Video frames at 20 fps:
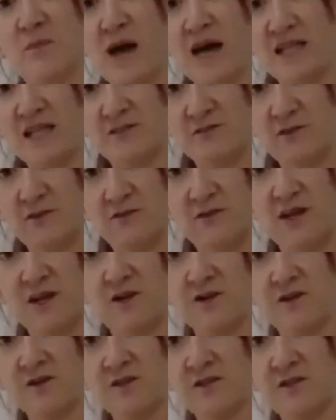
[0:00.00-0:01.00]
pads of your
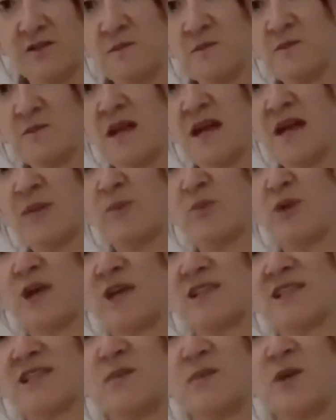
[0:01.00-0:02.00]
fingers and
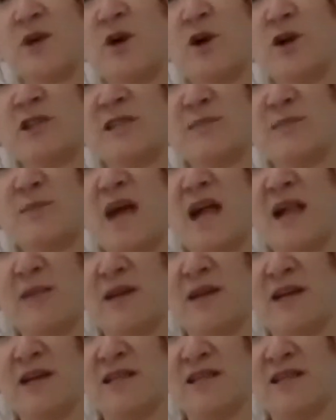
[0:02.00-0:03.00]
press in. We call this
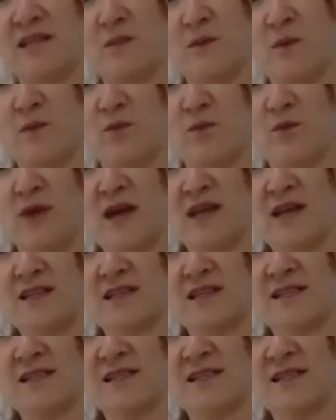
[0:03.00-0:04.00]
palpating. We
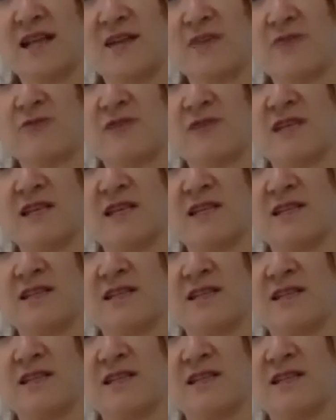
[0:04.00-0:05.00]
press and release,
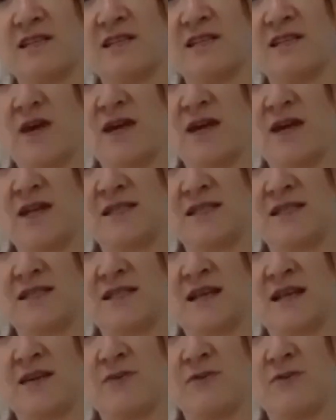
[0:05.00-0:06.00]

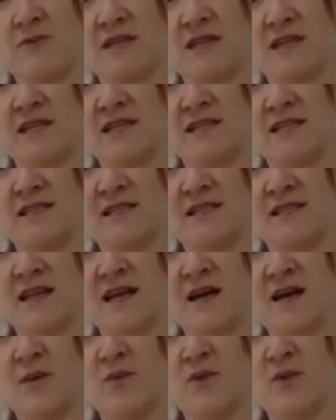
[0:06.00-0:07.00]
press, release,
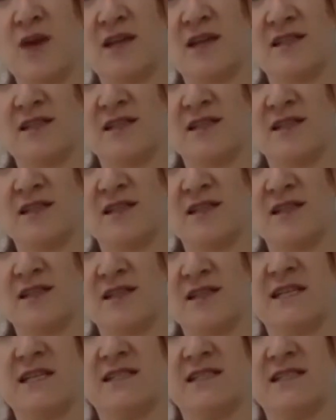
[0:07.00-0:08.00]
press,
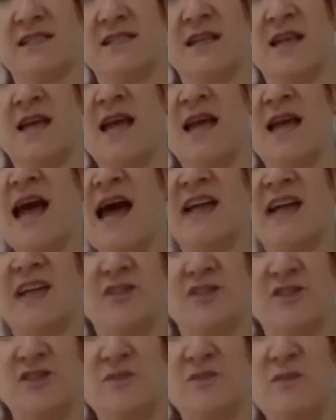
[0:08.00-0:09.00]
release. And
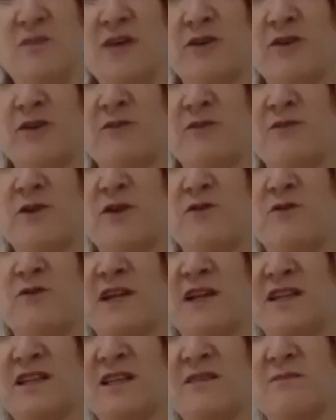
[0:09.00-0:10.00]
it doesn't matter if you can
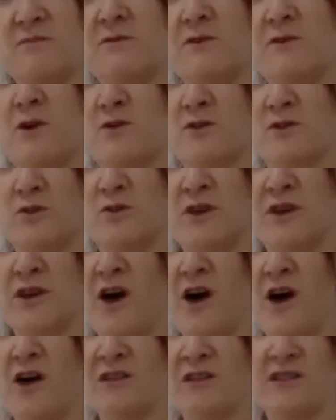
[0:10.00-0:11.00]
feel the lymph nodes or
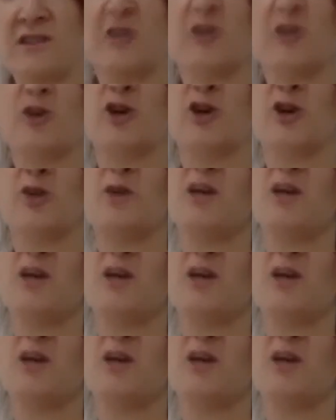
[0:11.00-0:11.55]
not, you're going to